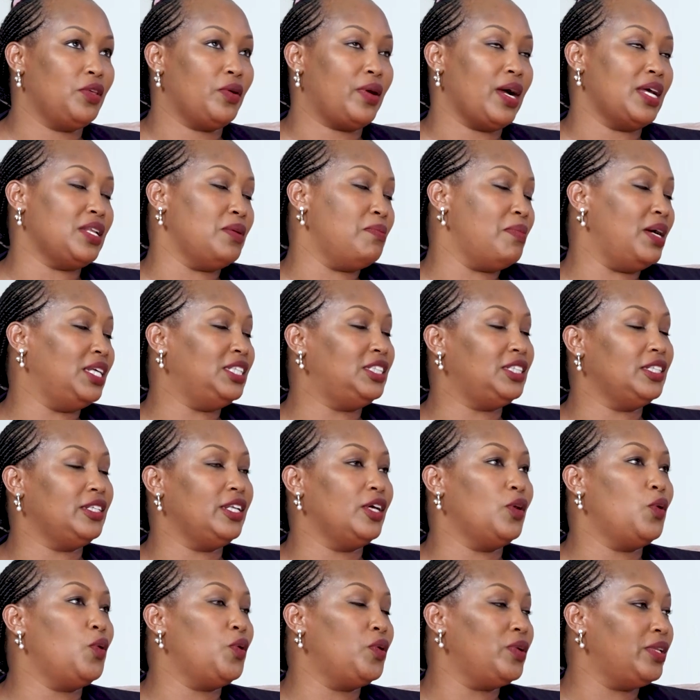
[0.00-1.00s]
You can imagine
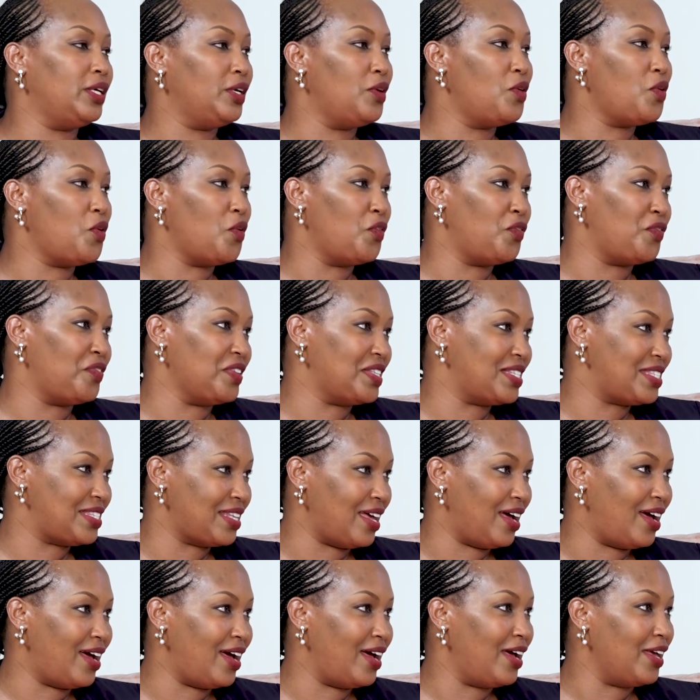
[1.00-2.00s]
a whole legal
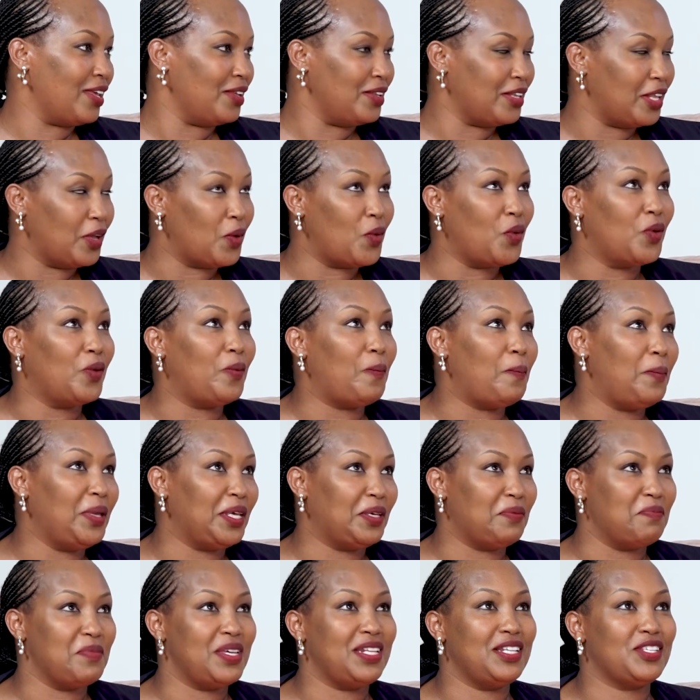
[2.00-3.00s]
officer in a whole
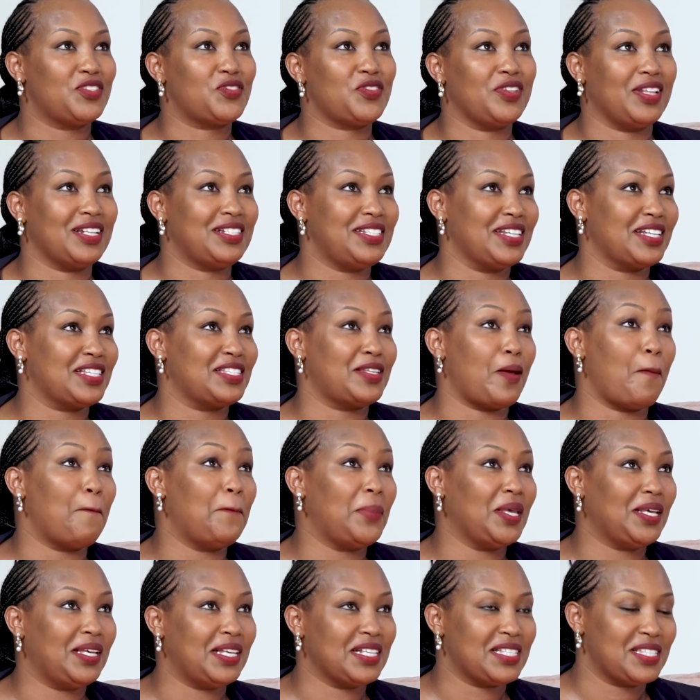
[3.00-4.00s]
big ministry that takes the
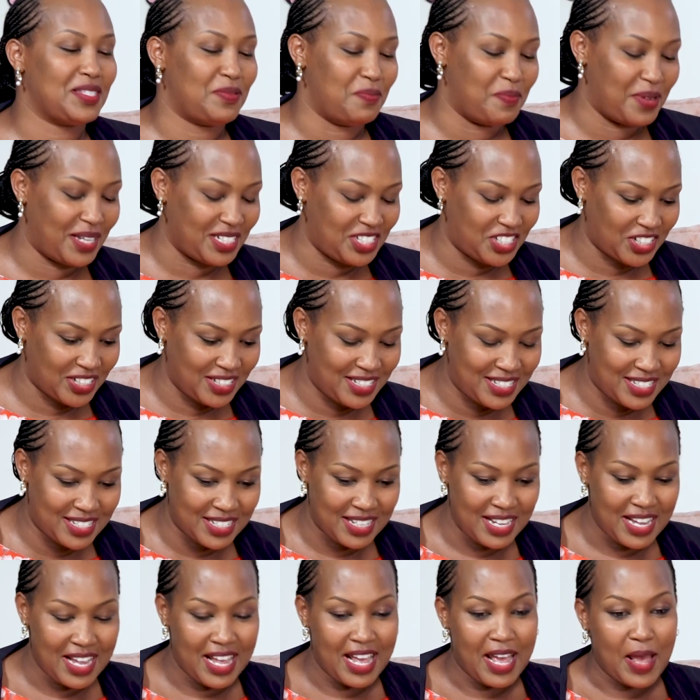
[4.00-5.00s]
biggest budget,
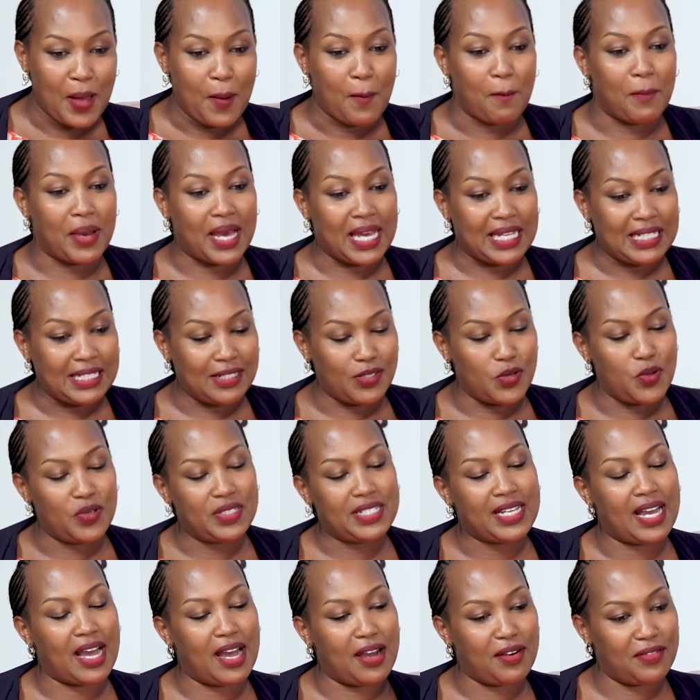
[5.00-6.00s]
but I did
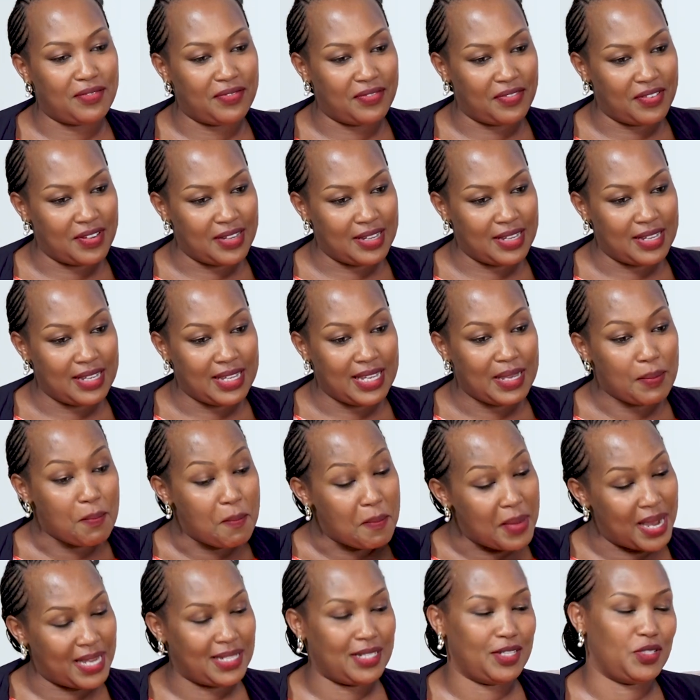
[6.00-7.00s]
not have
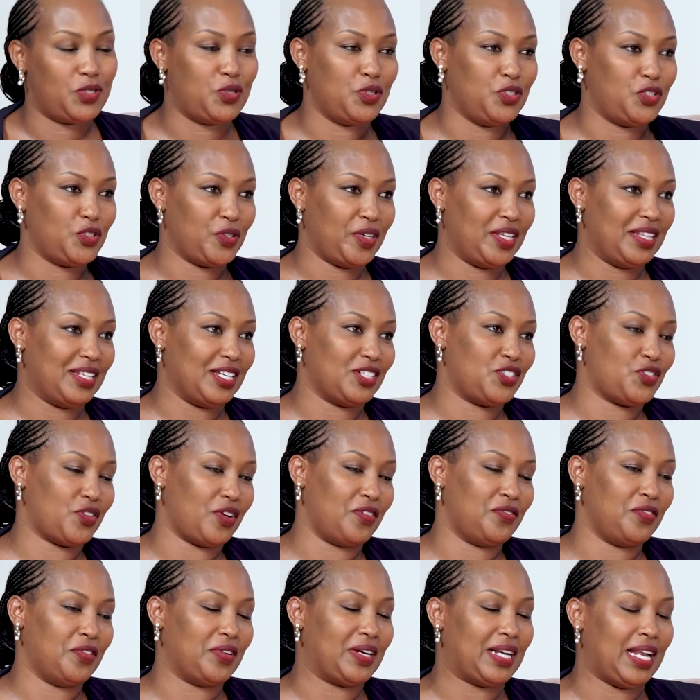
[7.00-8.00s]
money to join the
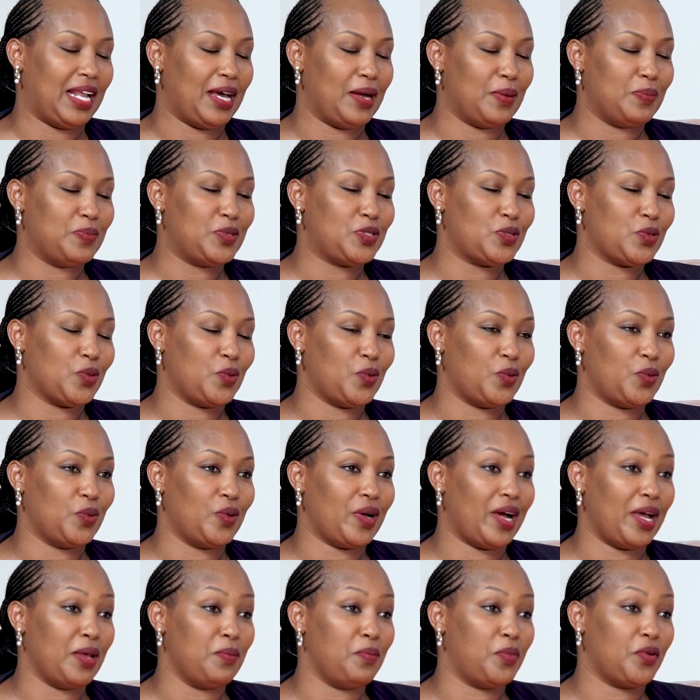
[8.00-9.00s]
travel club. So
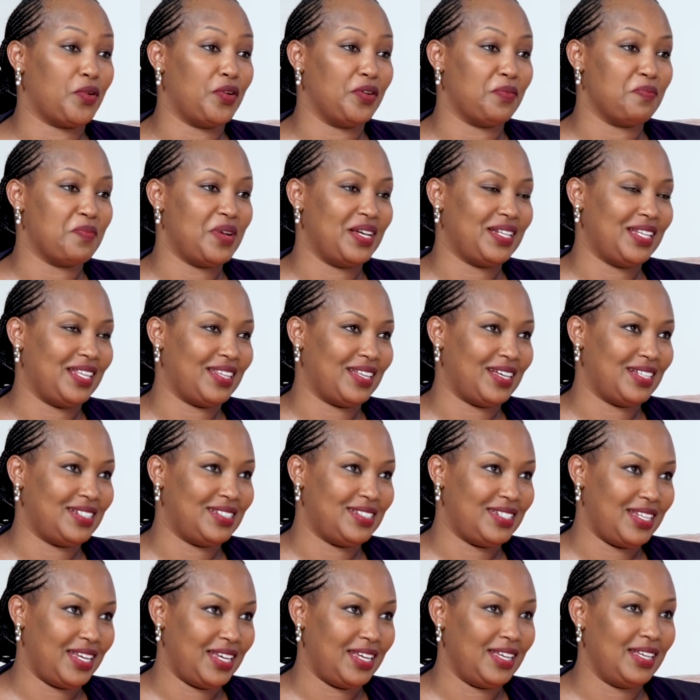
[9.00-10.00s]
I borrowed money
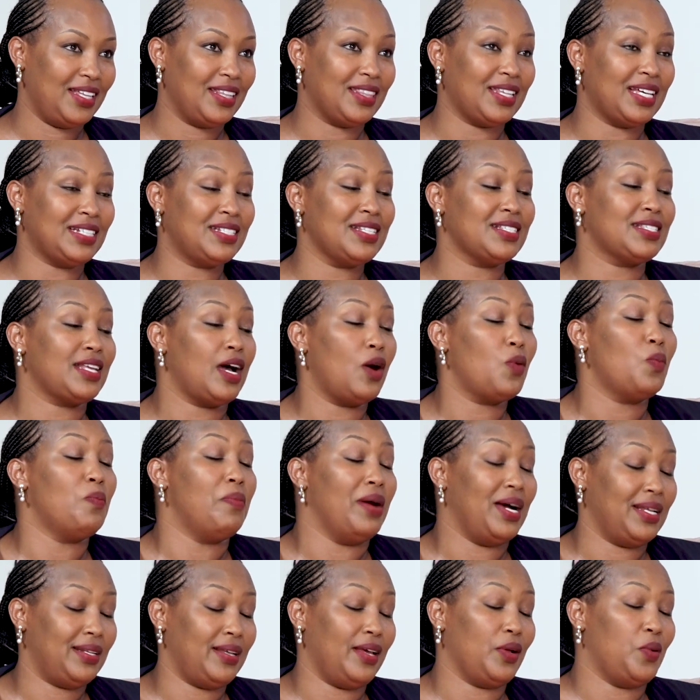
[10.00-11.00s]
that day. That is how
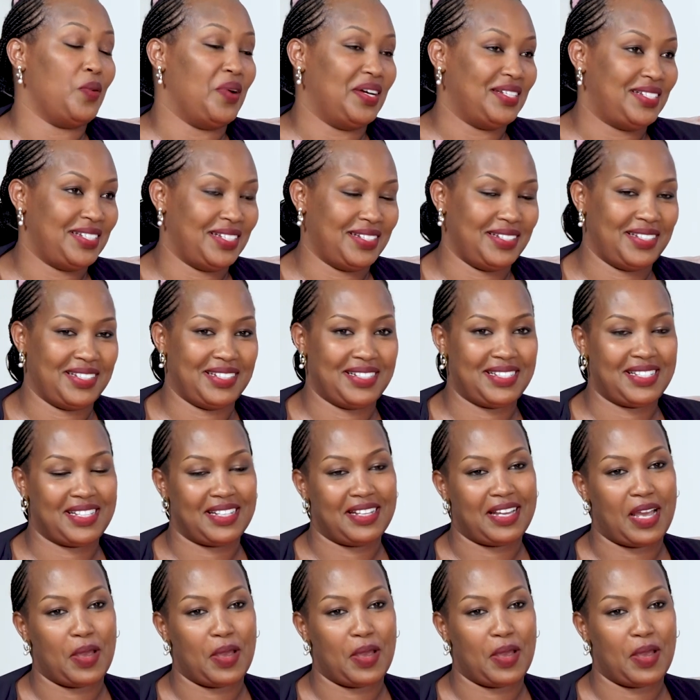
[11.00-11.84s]
bad I wanted it.